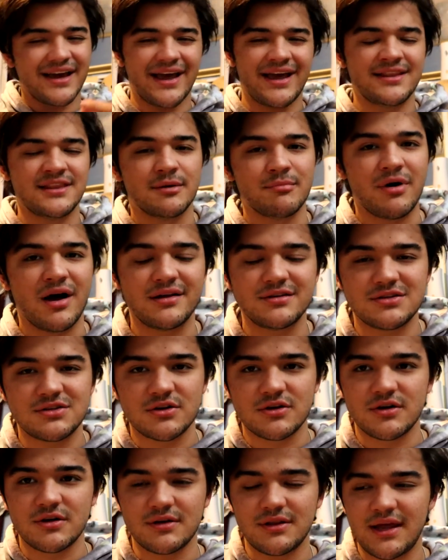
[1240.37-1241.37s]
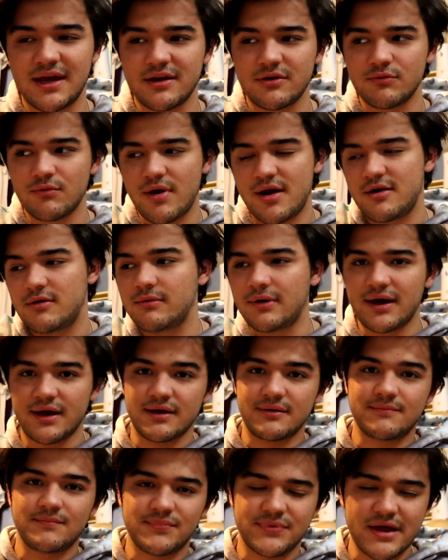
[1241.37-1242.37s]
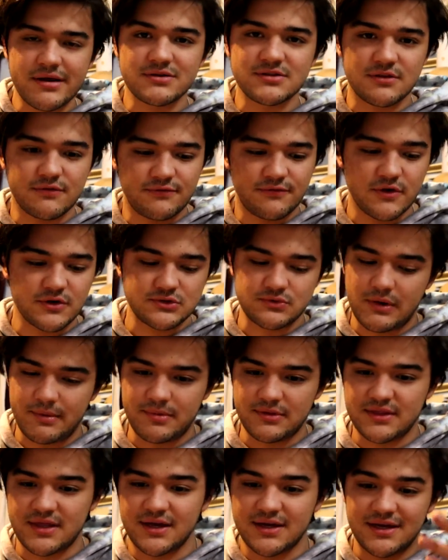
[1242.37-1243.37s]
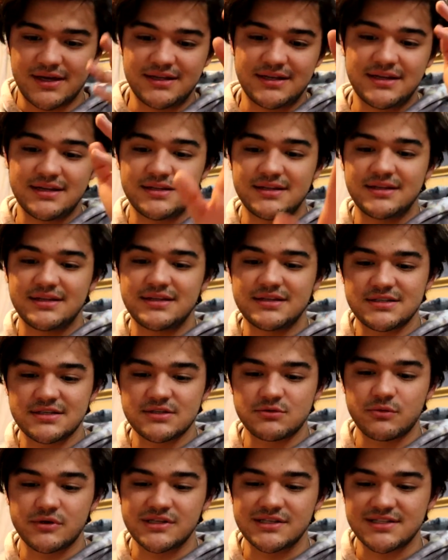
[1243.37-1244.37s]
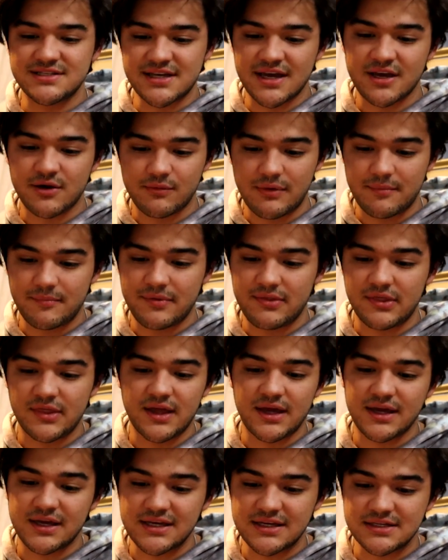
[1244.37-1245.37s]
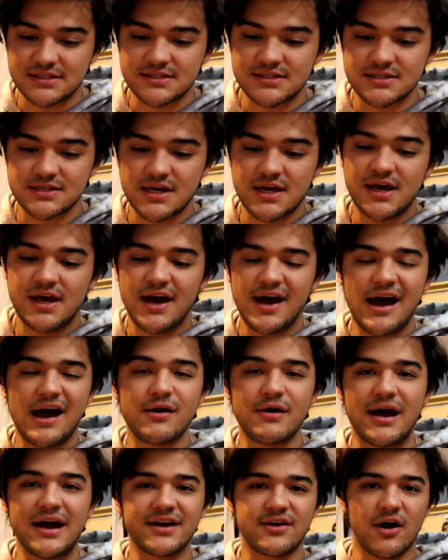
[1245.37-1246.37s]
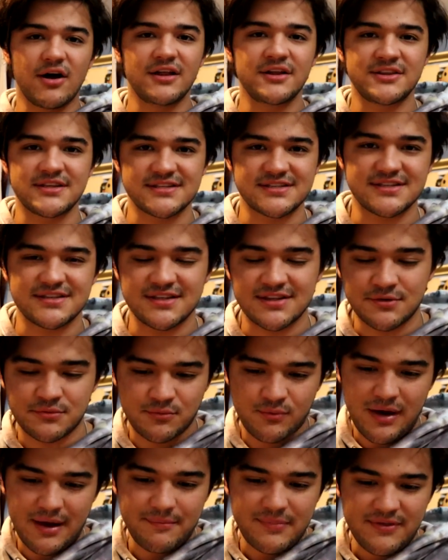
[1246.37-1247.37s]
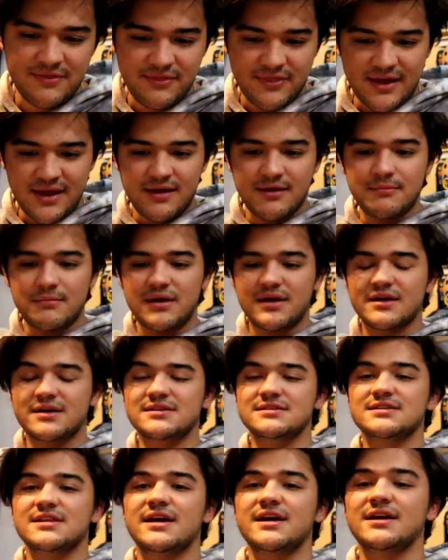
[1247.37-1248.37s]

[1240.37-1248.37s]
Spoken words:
and the monster, like, ran away. That was the first weapon thing. And then this is where the second weapon thing is. I call it the weapon thing because,